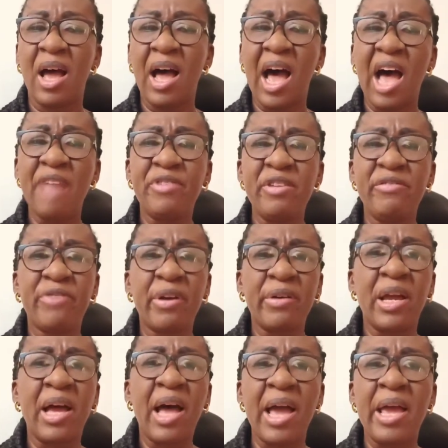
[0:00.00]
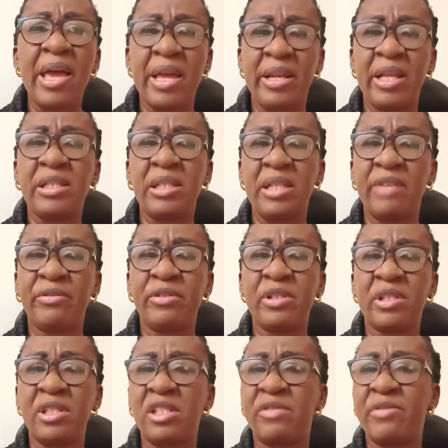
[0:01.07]
Having very high energy
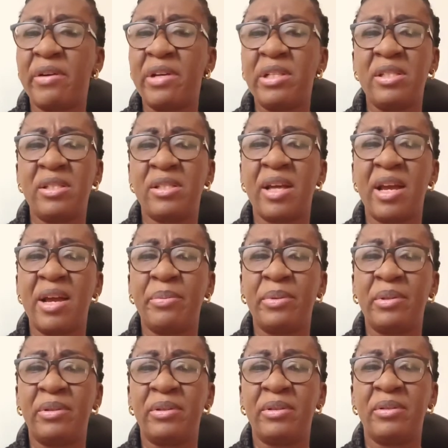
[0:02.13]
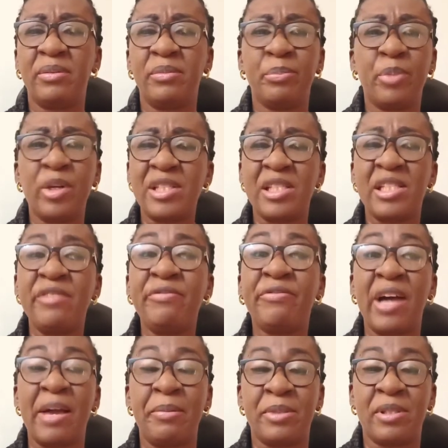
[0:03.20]
levels is very desirable. Positive
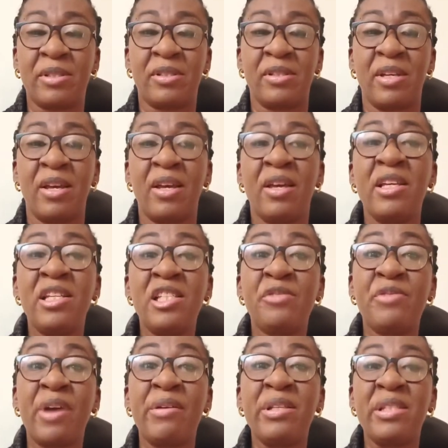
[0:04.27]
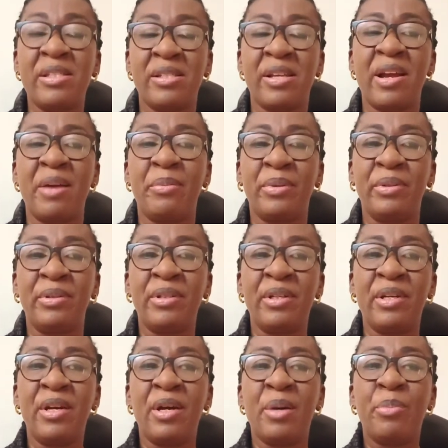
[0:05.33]
vibes is very desirable.
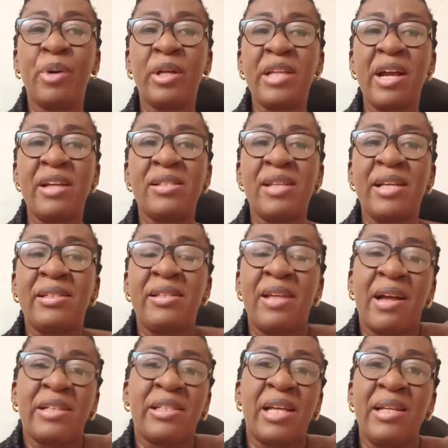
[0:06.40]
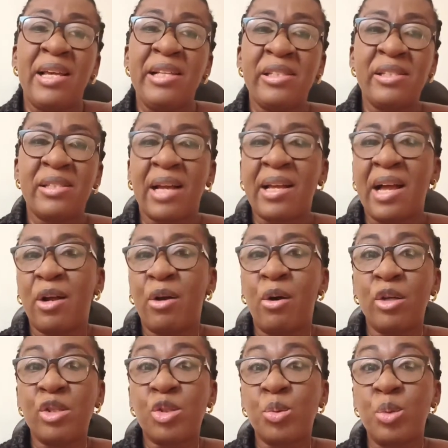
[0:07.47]
But there are challenges that can
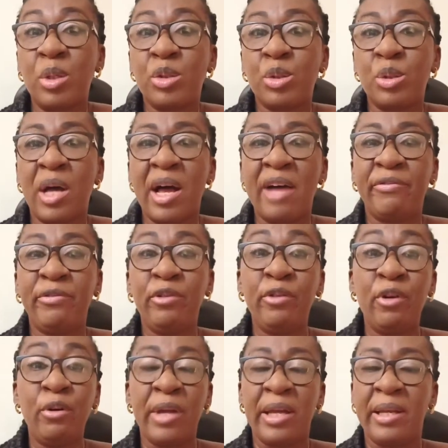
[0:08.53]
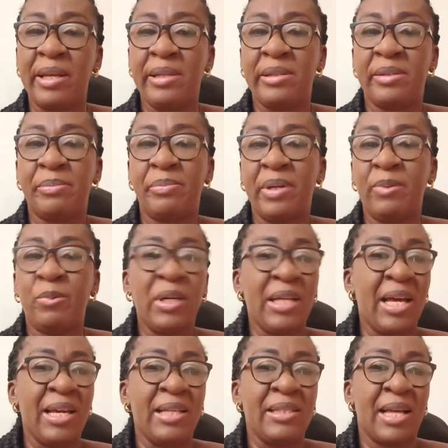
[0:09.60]
cause one to have low energy,
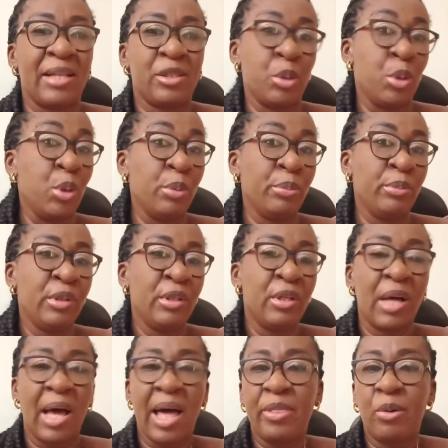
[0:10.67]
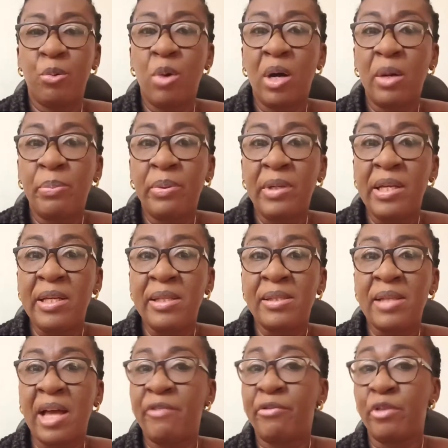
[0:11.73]
whether it's at home, at the
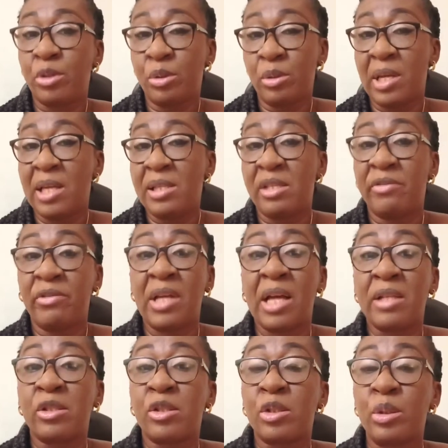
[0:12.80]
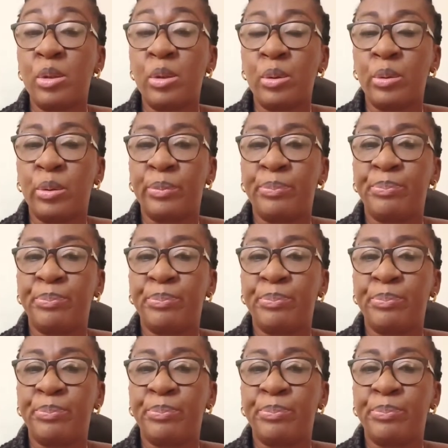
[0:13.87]
workplace, and for students even at school.